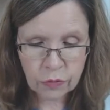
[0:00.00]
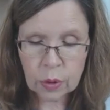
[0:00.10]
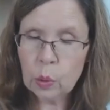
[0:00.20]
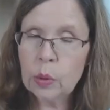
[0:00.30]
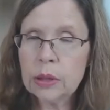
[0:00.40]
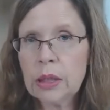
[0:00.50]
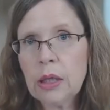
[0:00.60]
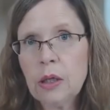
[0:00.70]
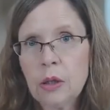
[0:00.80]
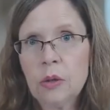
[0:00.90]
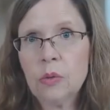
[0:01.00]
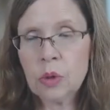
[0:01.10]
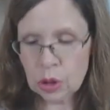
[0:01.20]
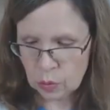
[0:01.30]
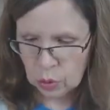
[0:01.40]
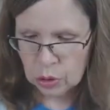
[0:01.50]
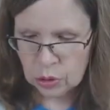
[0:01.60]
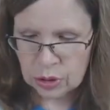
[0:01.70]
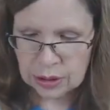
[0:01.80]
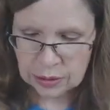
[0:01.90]
frequently used
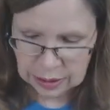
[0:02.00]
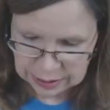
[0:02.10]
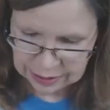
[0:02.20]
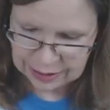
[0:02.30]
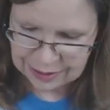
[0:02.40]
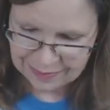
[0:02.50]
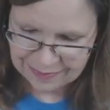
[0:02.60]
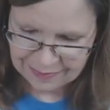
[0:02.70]
words list.